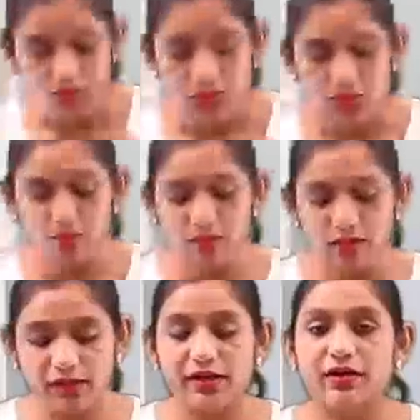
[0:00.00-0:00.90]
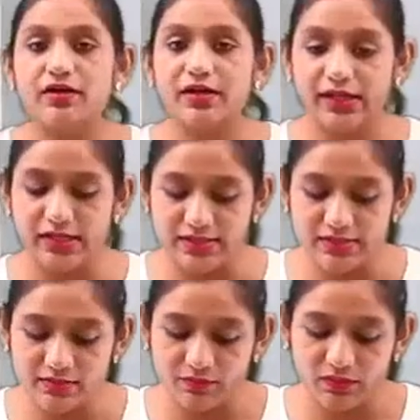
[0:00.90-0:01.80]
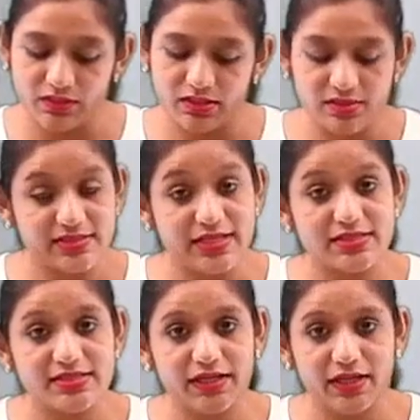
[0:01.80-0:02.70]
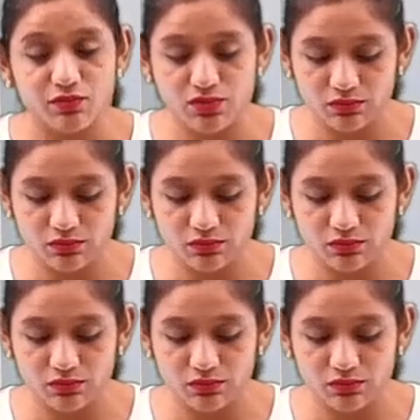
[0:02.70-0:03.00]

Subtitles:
Human ear is sensitive